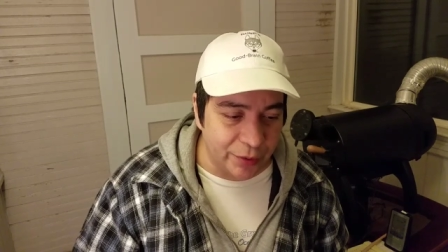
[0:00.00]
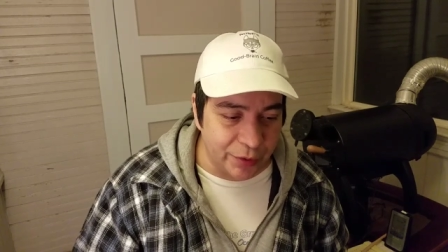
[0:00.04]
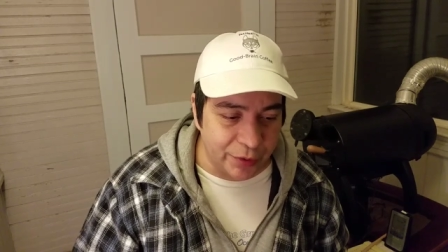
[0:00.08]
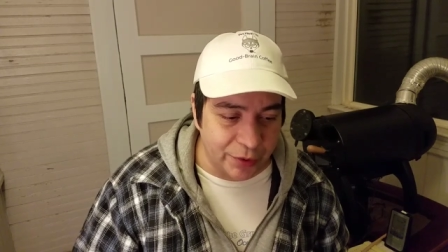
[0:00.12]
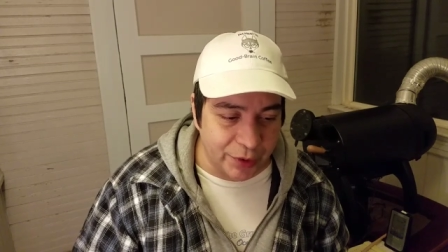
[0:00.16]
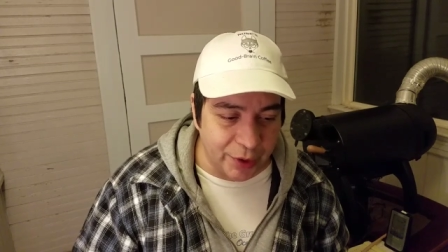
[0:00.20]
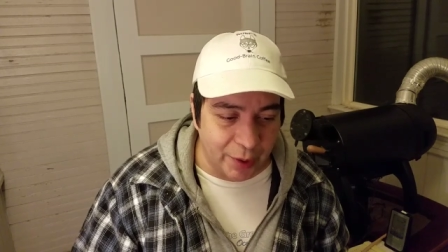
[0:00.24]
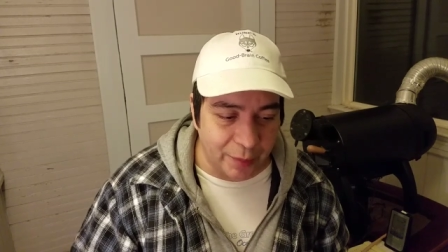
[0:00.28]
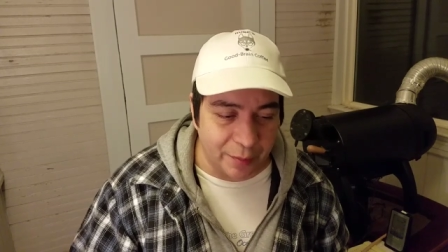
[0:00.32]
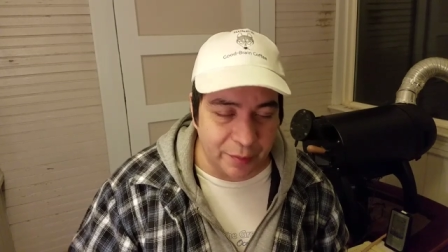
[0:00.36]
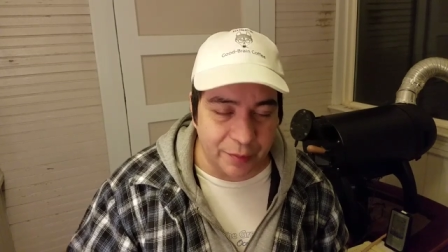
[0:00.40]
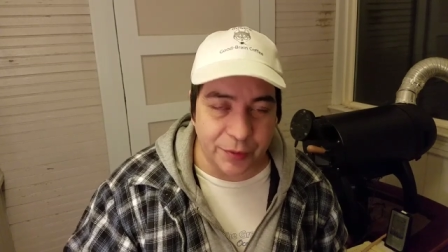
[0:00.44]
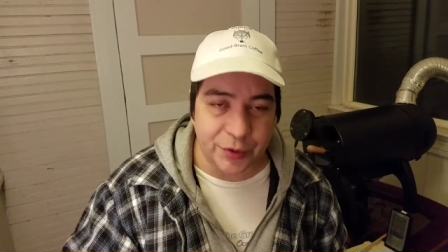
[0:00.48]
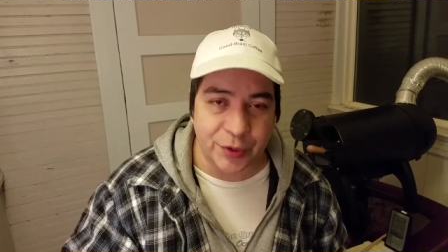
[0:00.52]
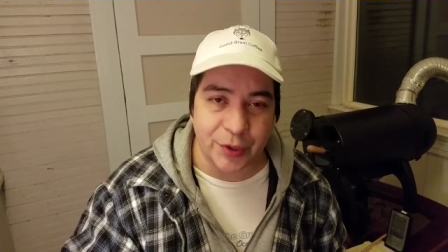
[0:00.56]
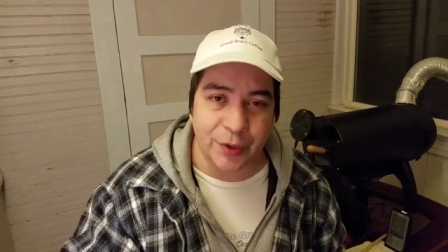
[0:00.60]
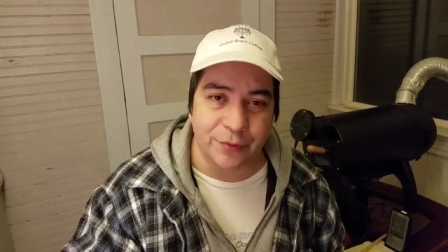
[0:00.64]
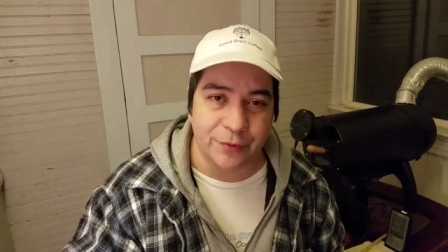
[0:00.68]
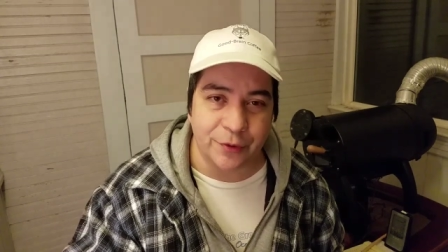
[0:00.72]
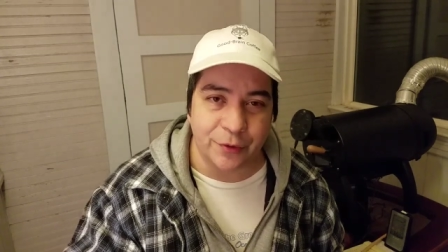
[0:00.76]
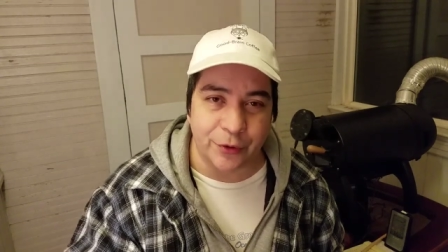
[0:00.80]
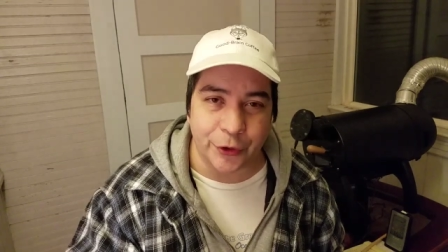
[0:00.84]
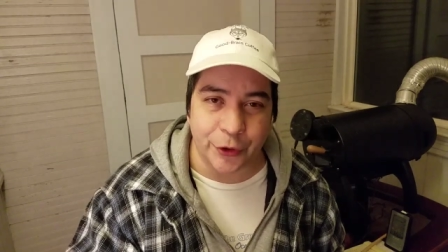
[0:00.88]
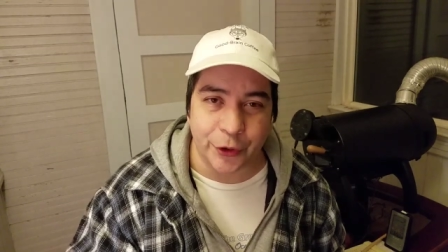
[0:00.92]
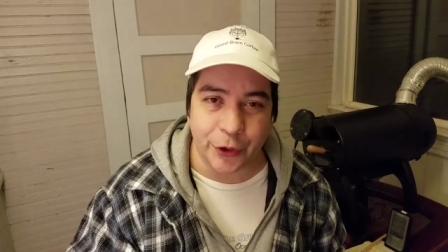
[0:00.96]
some some
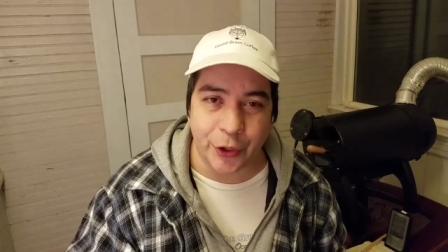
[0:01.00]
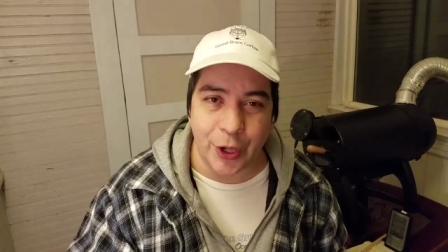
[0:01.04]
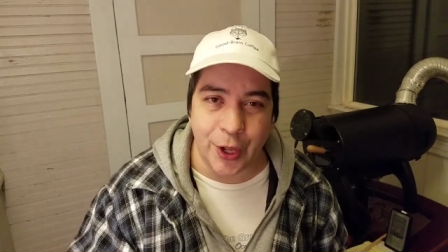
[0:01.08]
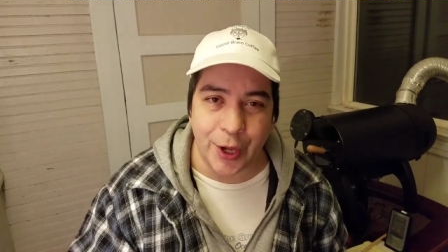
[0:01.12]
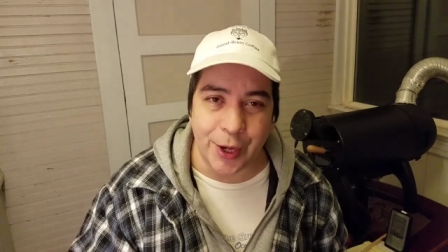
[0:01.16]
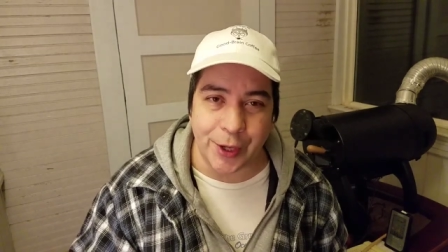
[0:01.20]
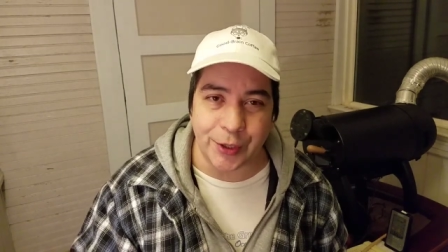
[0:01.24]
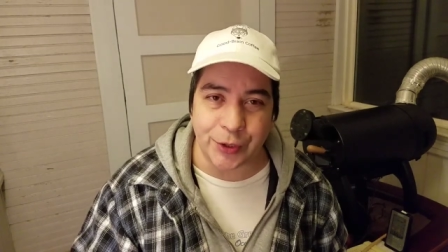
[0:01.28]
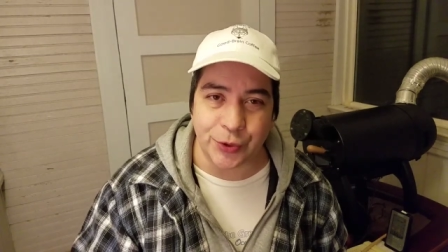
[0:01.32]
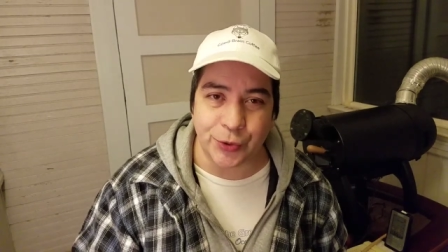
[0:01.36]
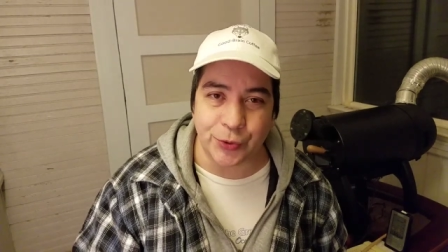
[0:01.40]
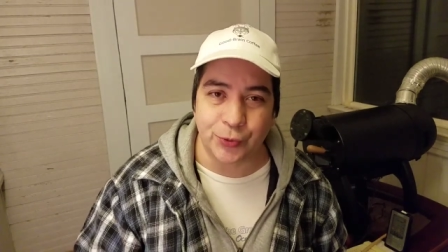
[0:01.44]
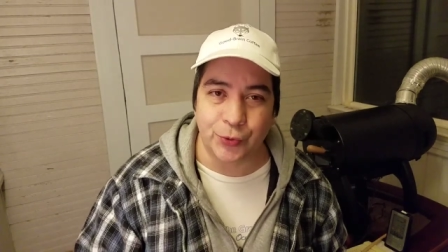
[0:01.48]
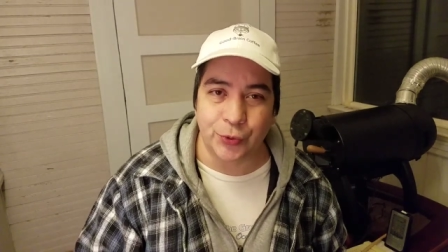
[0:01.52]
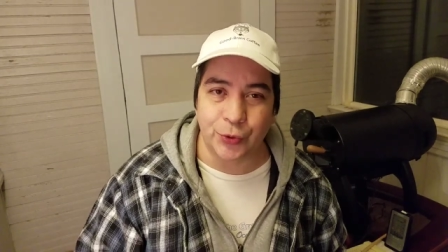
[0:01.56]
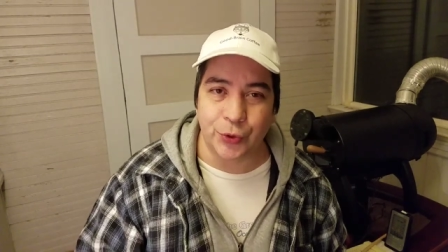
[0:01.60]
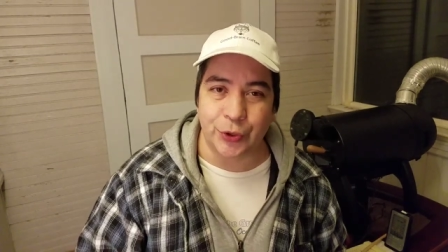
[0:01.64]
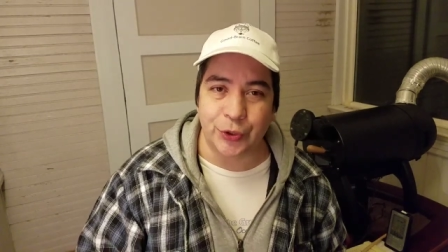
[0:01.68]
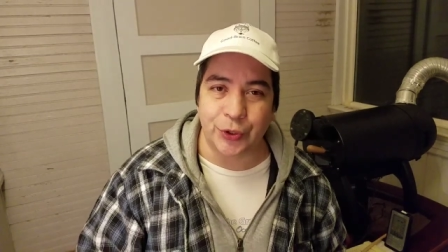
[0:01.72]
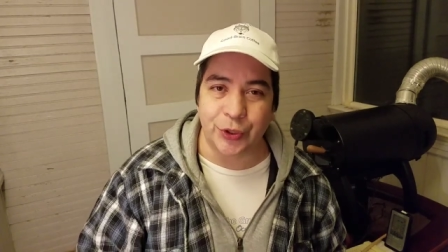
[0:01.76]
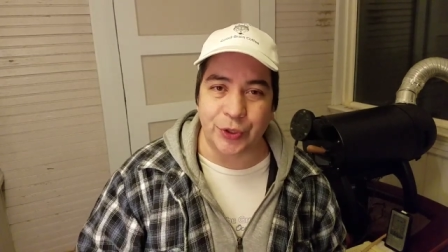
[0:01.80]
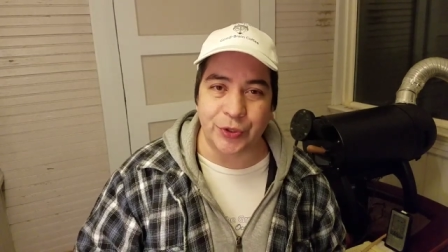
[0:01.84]
of our clients would